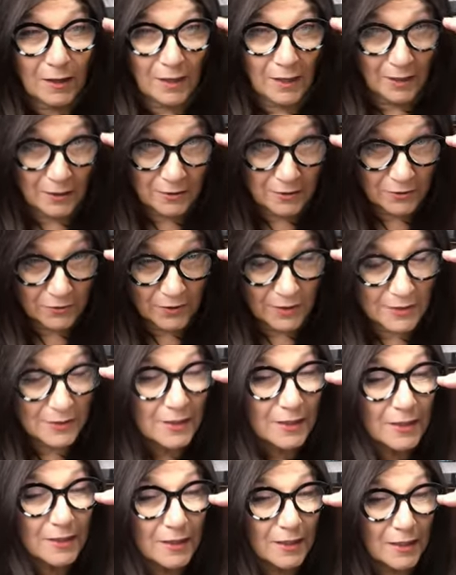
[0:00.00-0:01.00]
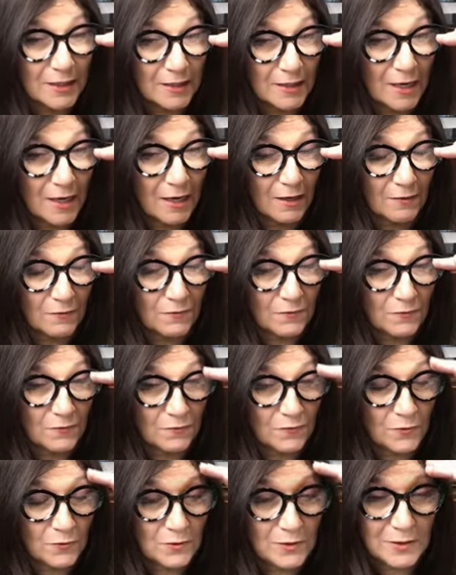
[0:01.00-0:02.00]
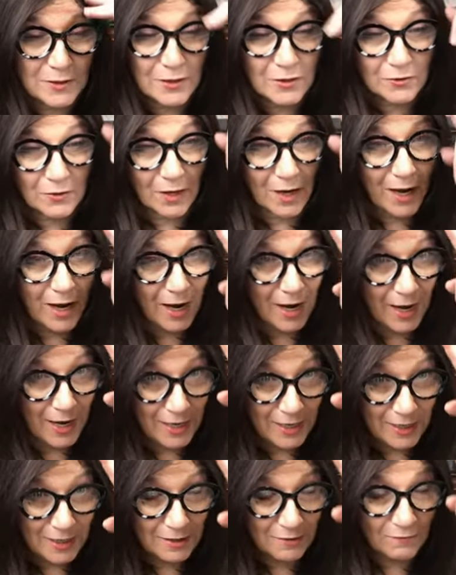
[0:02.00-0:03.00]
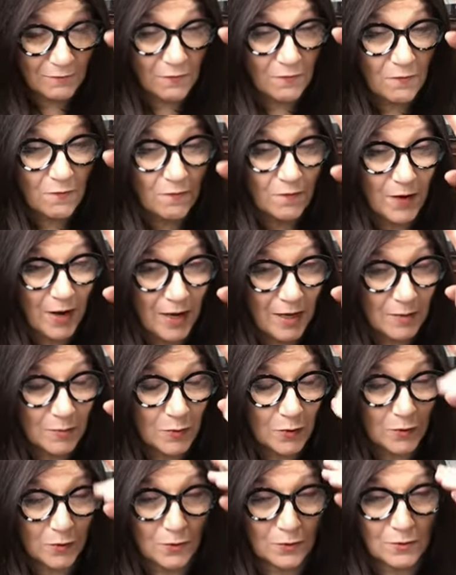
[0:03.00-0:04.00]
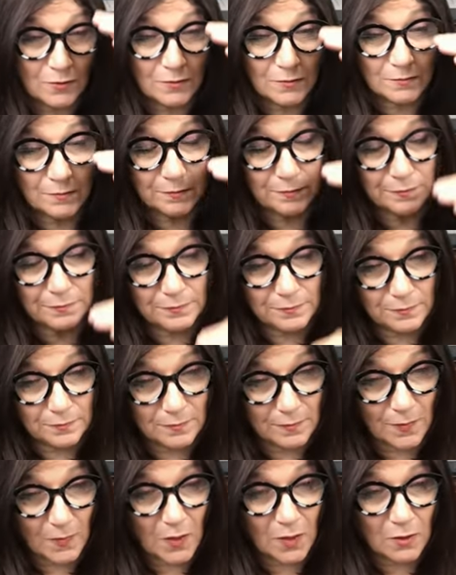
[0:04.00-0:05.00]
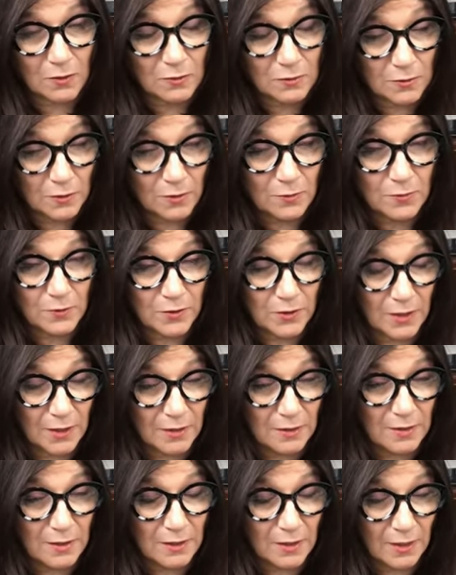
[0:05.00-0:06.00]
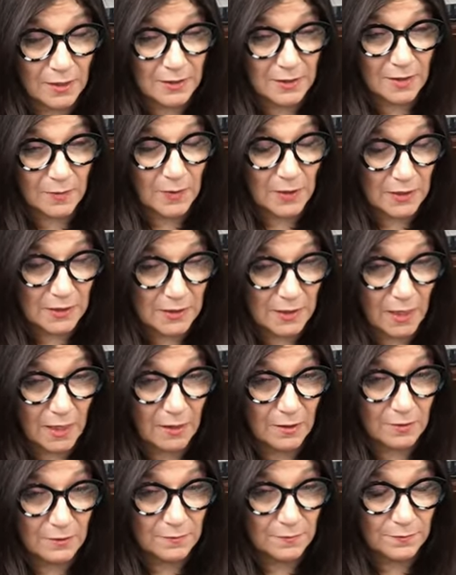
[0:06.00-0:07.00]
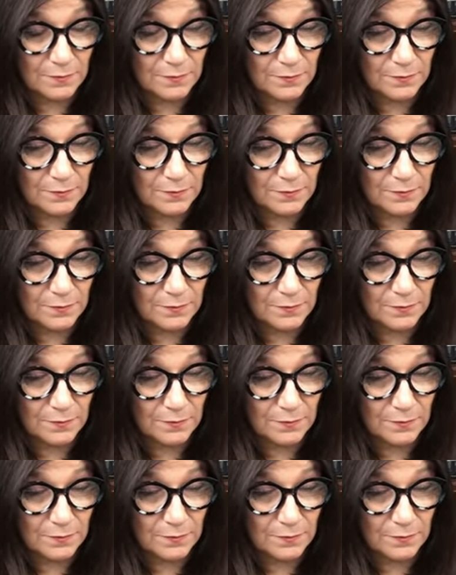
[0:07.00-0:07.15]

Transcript: Interestingly enough, foods that are high in fiber are lower in the glycemic scale.